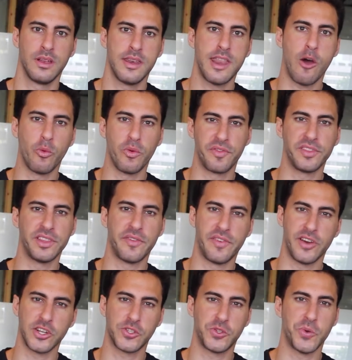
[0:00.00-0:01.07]
now, with the
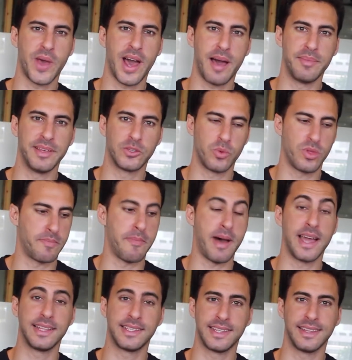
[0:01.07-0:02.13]
first two habits, with
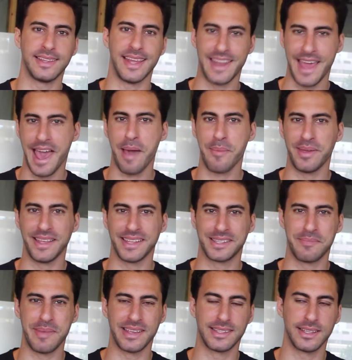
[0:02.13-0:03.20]
mindset and
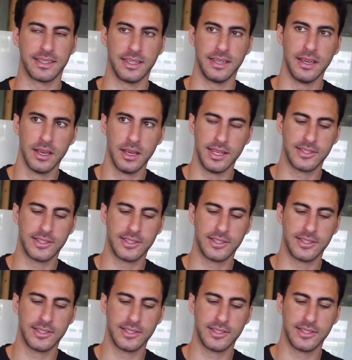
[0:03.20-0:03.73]
habits, basically,